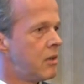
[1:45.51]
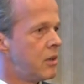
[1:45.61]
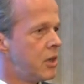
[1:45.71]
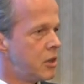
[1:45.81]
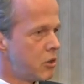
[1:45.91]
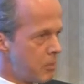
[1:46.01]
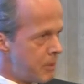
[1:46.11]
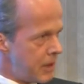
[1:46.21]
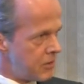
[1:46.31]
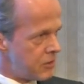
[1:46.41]
the
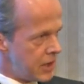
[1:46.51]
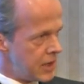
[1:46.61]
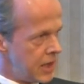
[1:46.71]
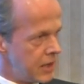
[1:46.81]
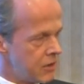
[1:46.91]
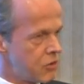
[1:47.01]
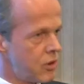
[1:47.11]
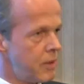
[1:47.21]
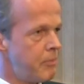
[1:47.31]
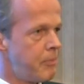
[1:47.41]
European seed
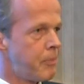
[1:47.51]
industry